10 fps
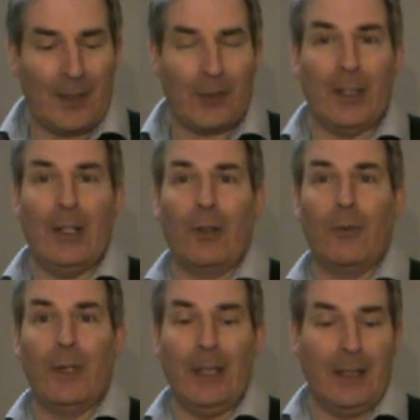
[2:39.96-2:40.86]
Trying to look
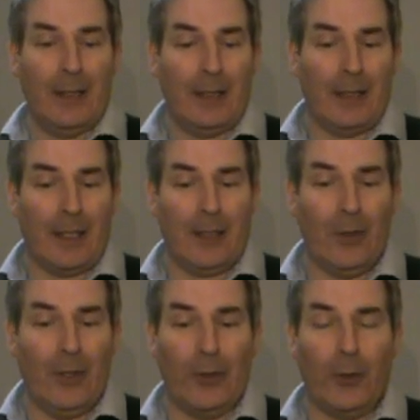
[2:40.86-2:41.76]
really kind of
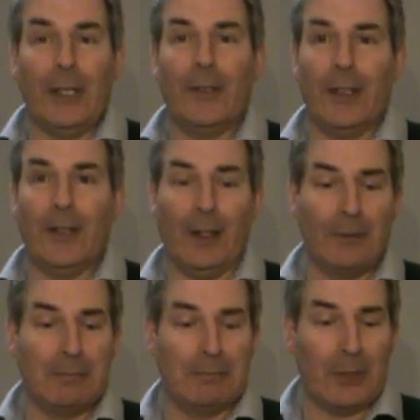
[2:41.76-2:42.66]
cool. I don't need to sit down
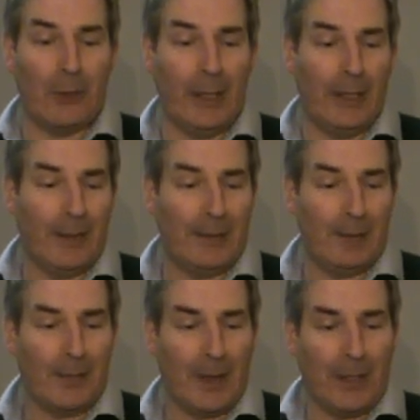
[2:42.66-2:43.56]
to read.
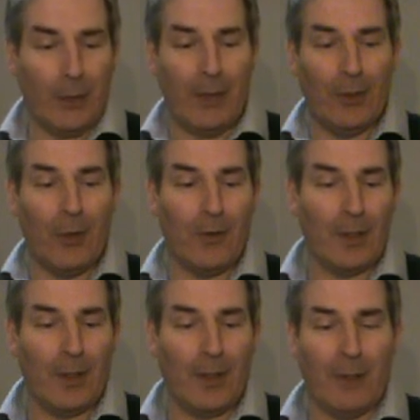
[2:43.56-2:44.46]
He's waving over,
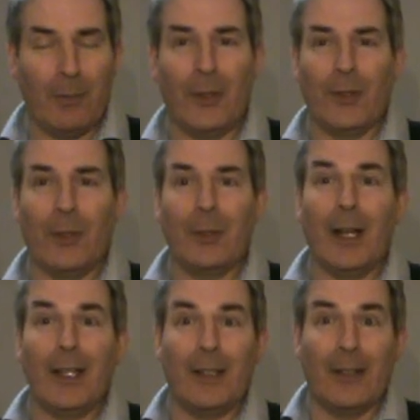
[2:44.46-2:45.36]
but there's some
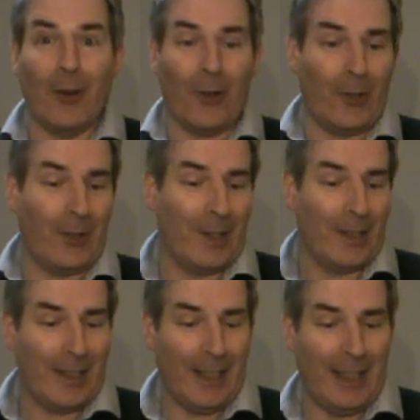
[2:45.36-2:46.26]
guy at the corner
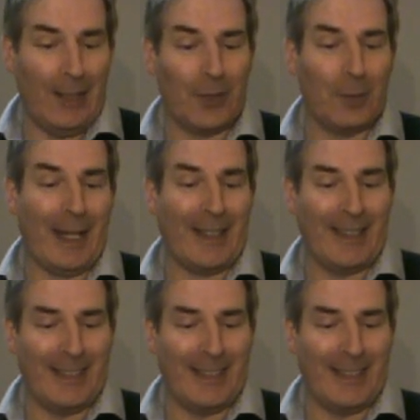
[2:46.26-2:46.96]
and he looks back.